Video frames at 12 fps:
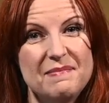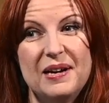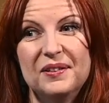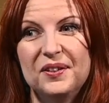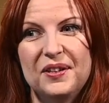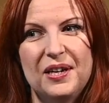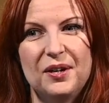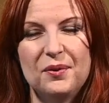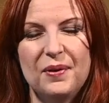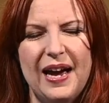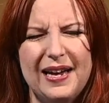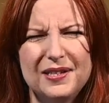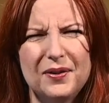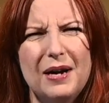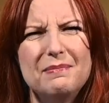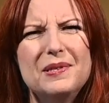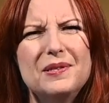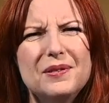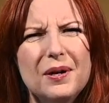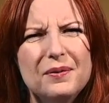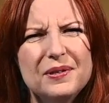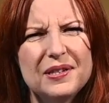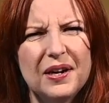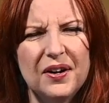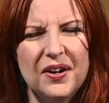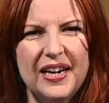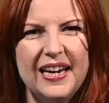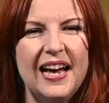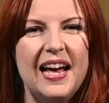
out looking gray. So I'm so sorry.